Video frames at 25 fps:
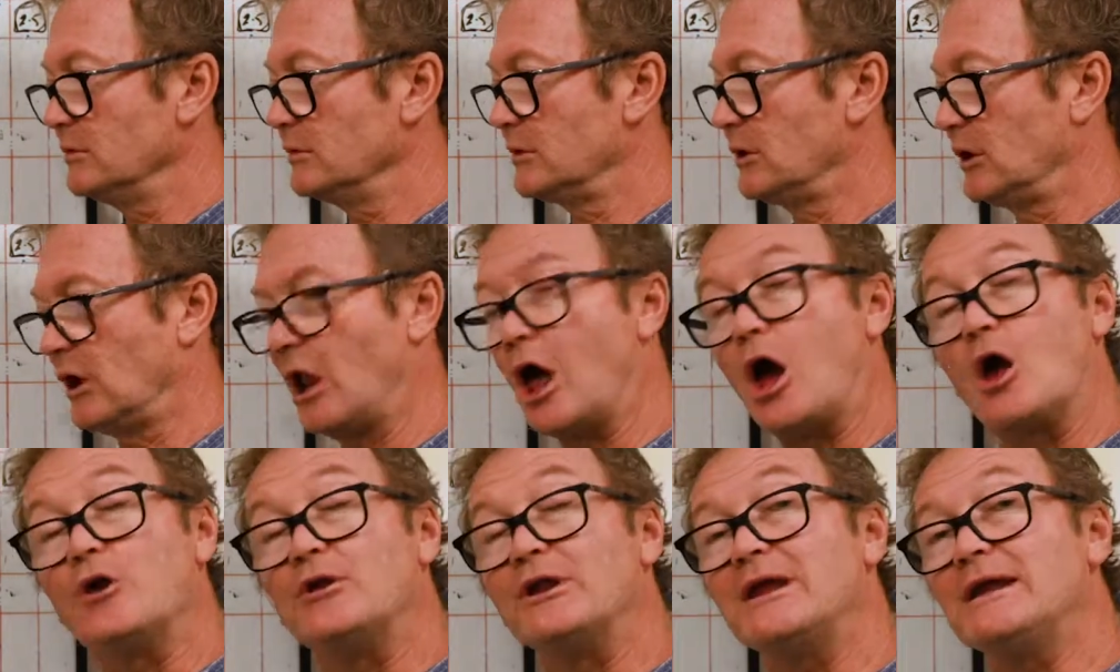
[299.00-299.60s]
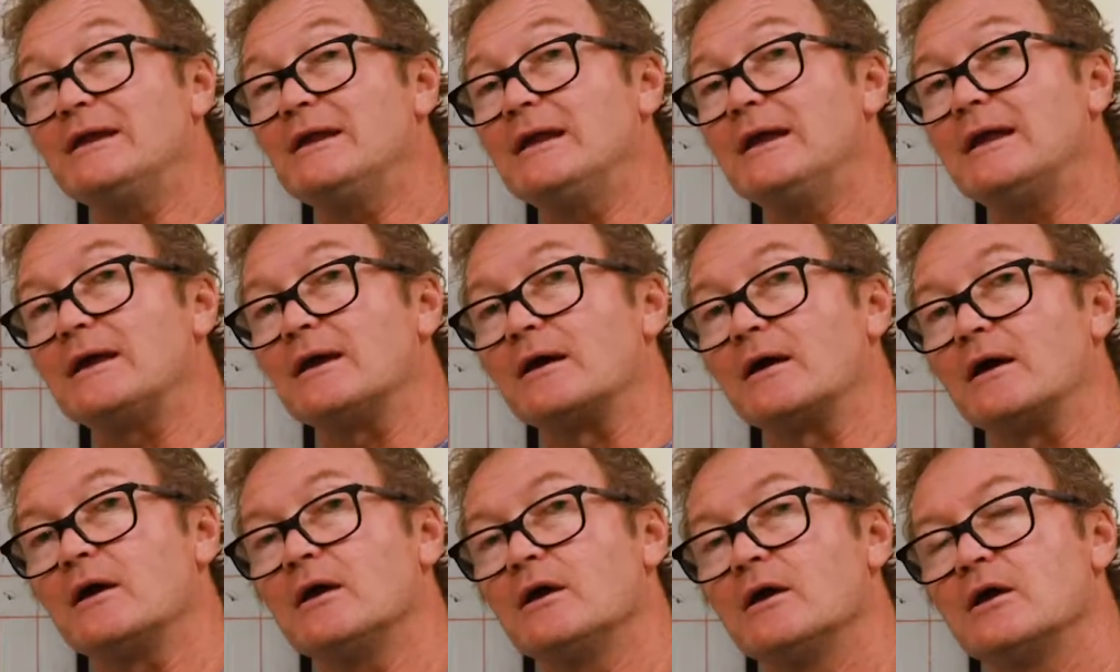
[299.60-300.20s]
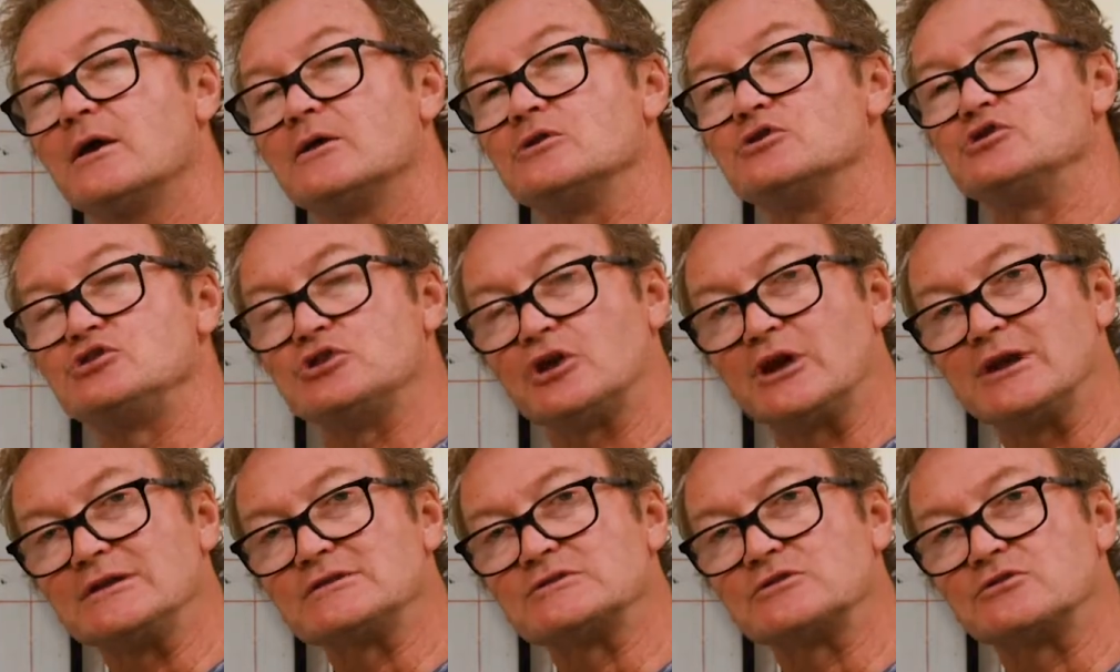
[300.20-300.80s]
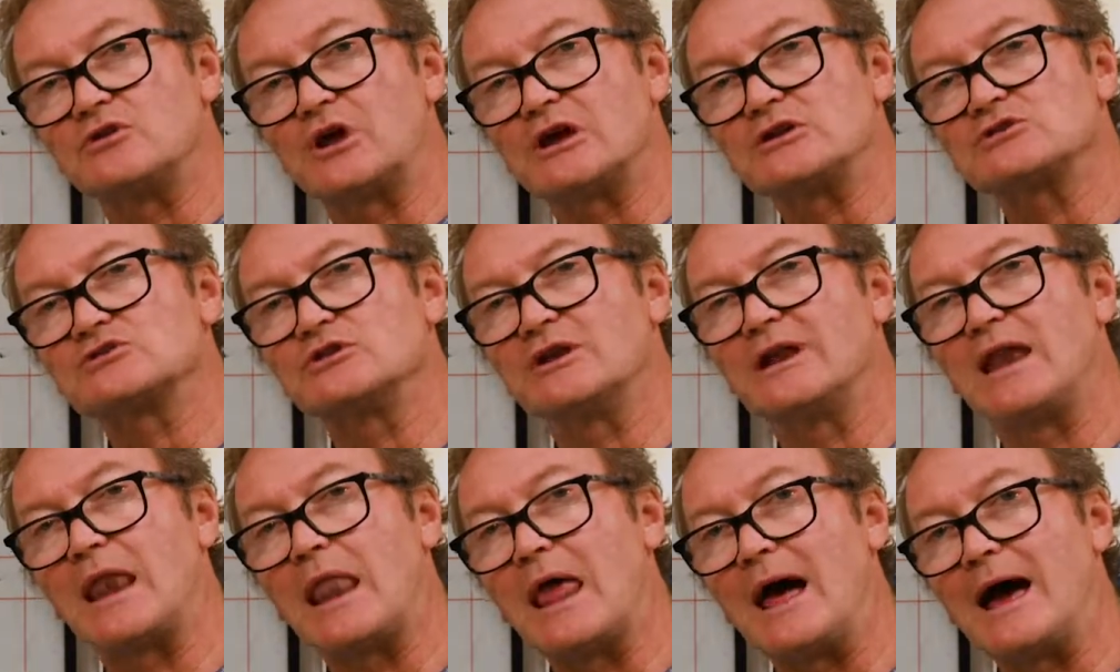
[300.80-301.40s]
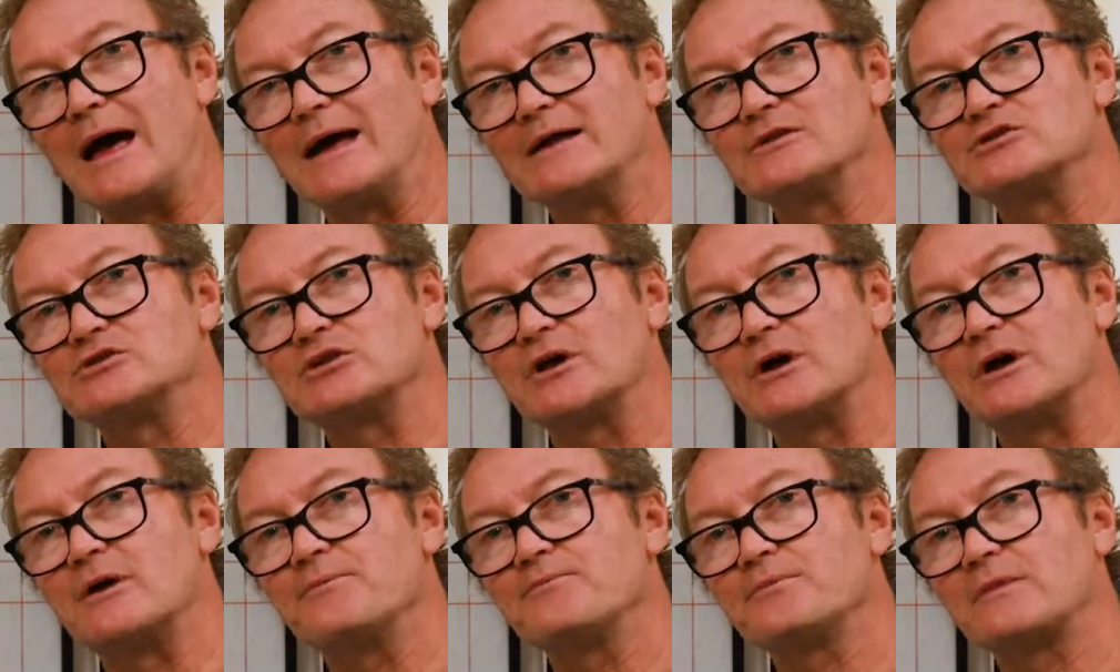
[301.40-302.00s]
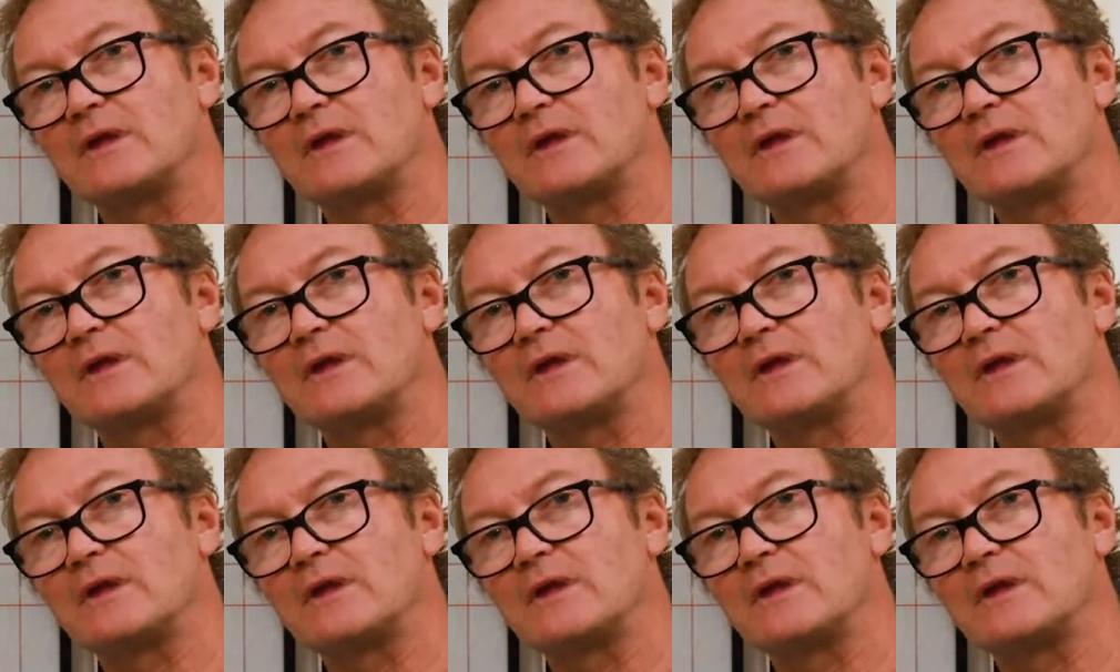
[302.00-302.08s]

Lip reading: clone in here genes that are actually larger